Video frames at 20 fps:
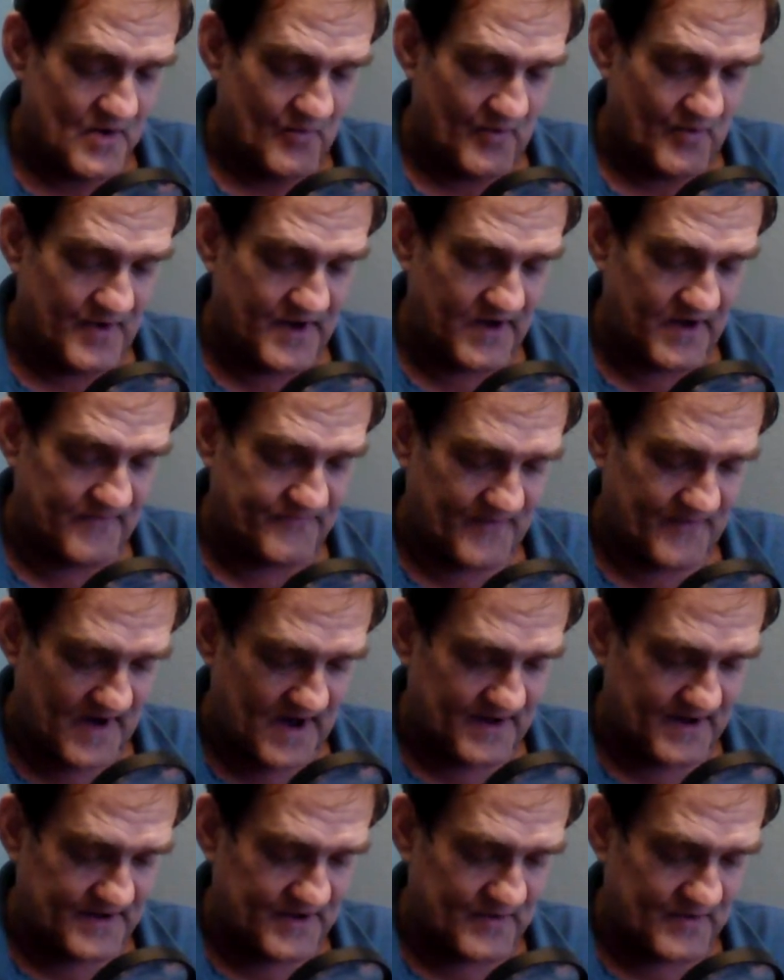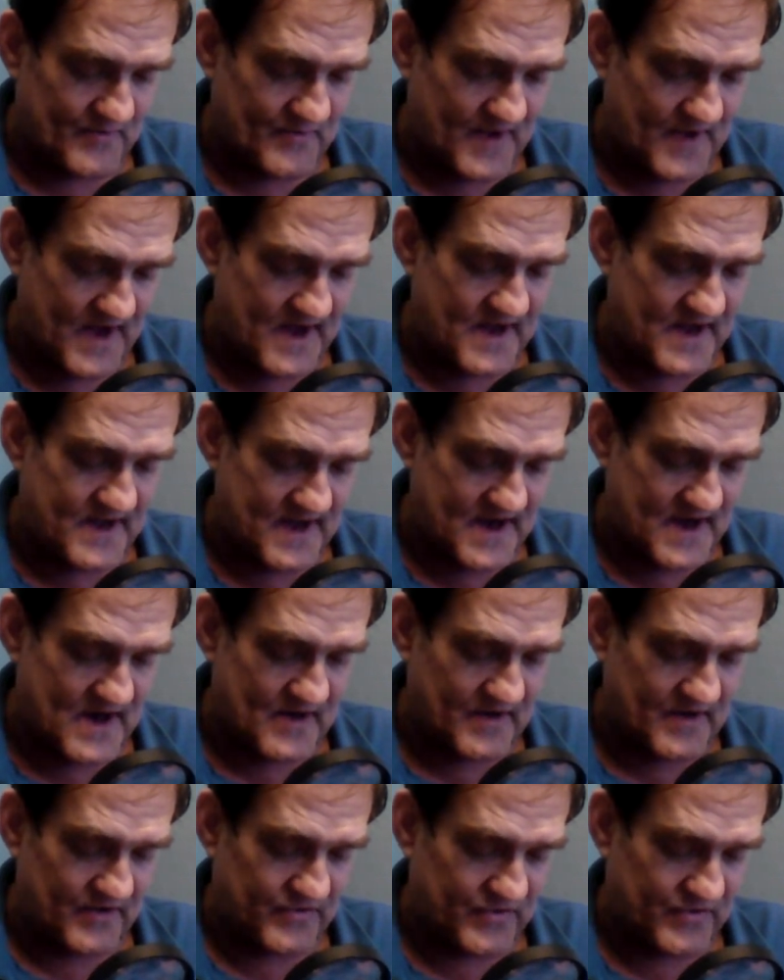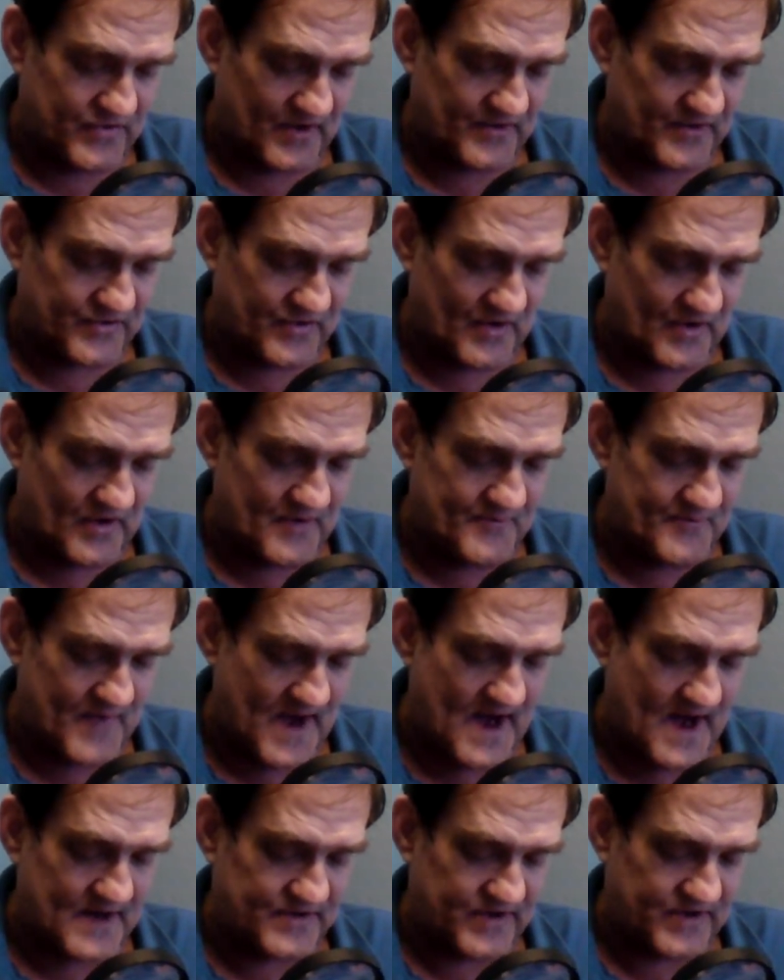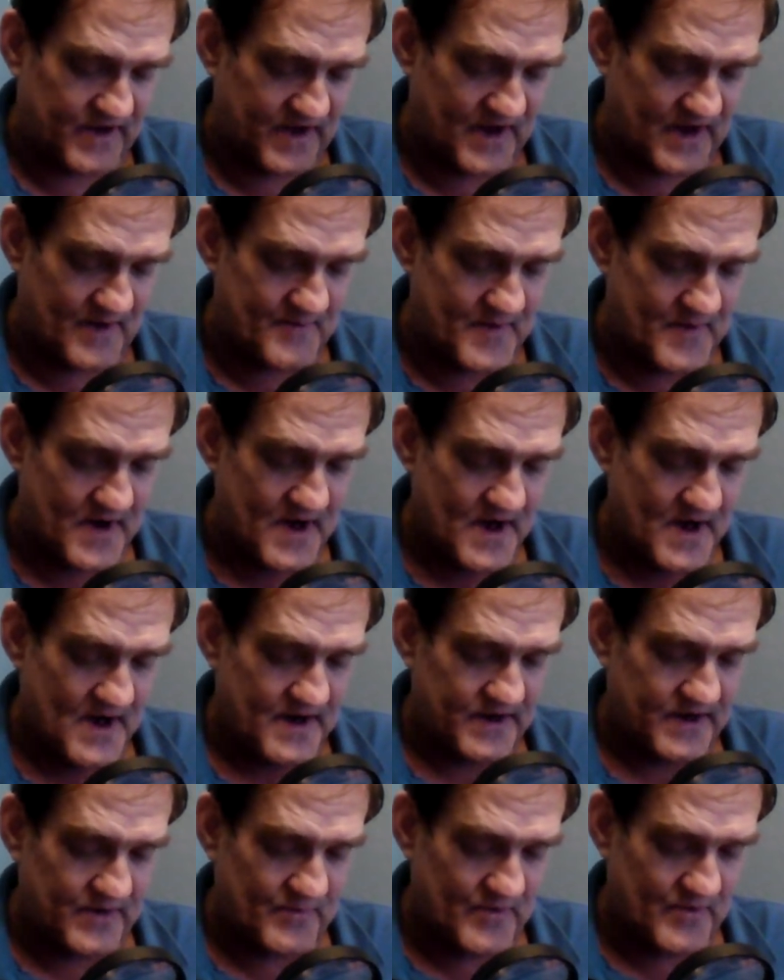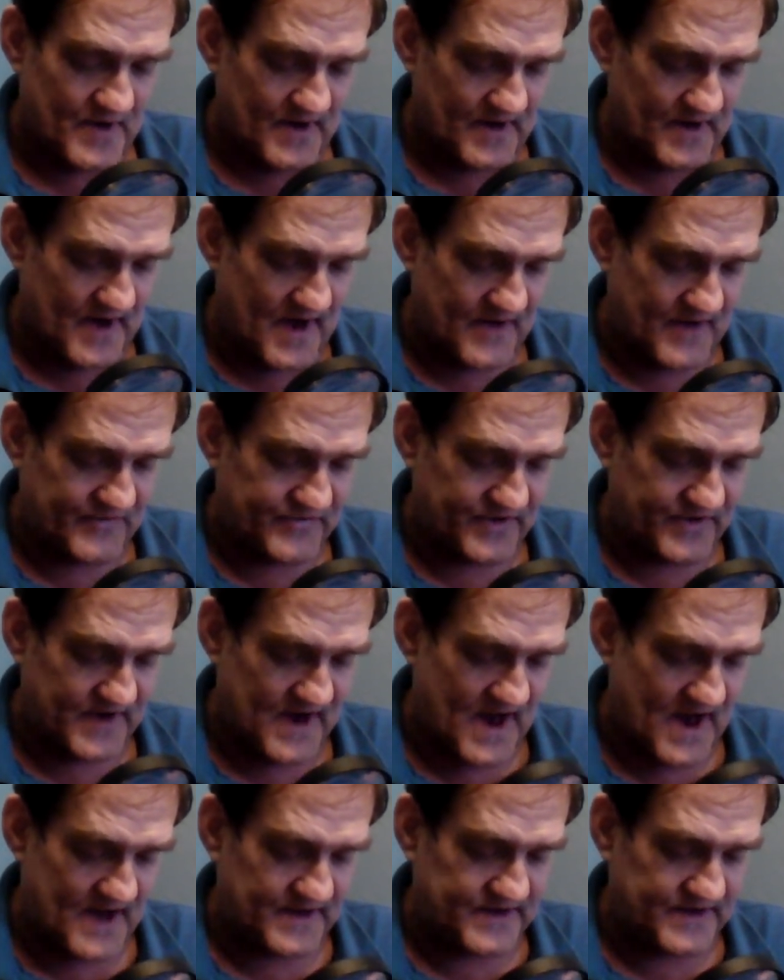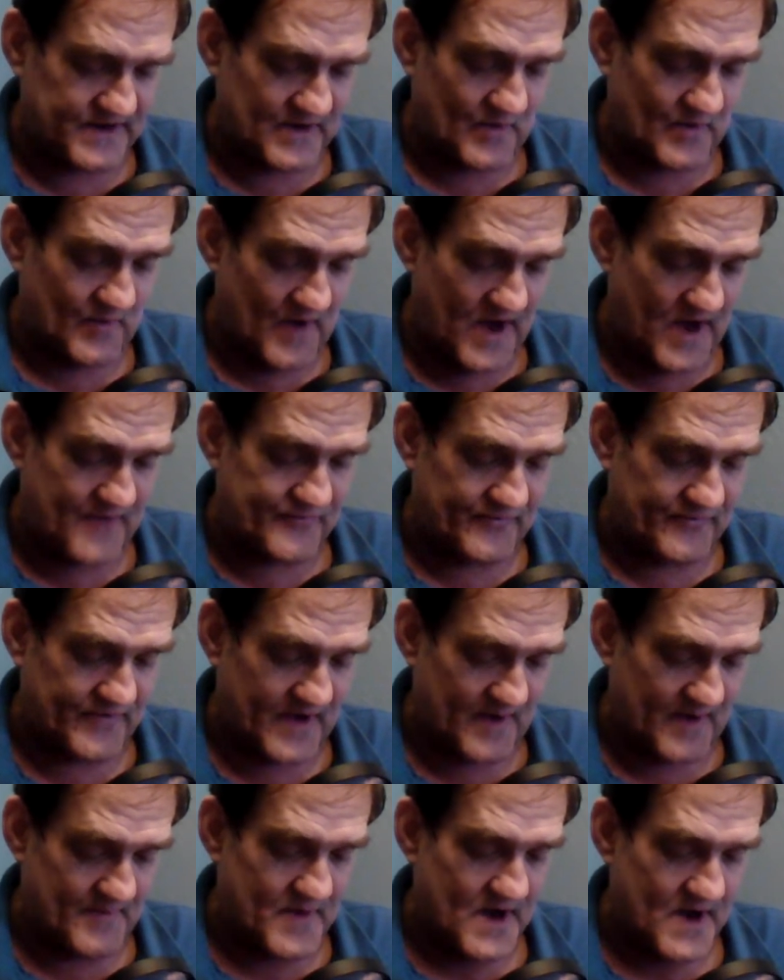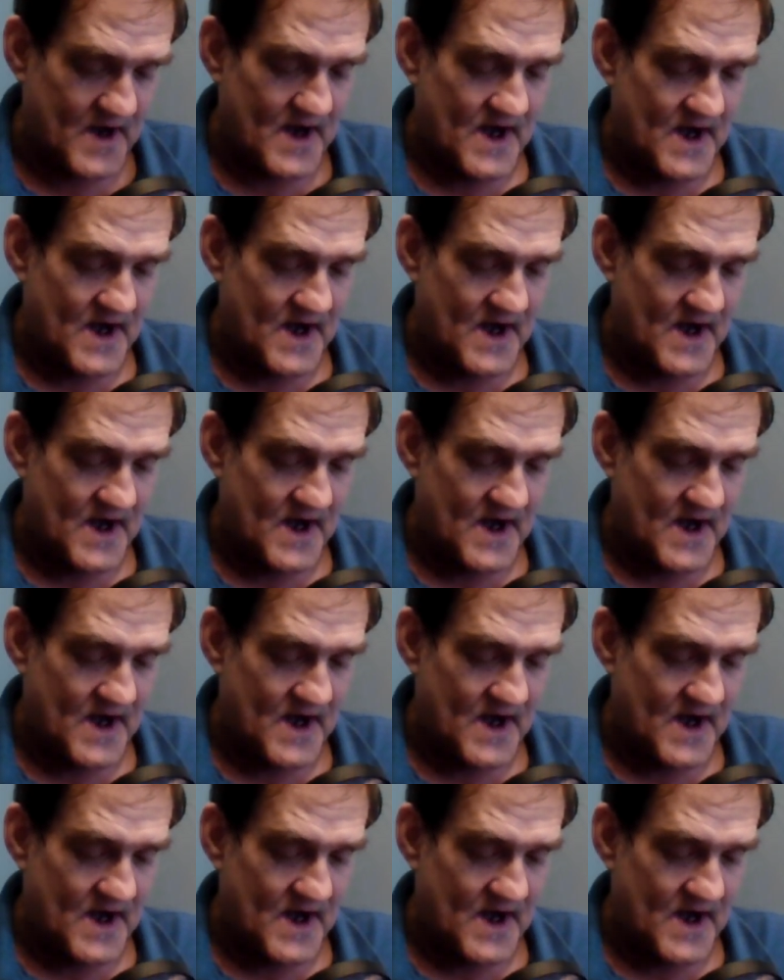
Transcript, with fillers: When they finally ran down and took turned back to him, he realized he had to get away from them.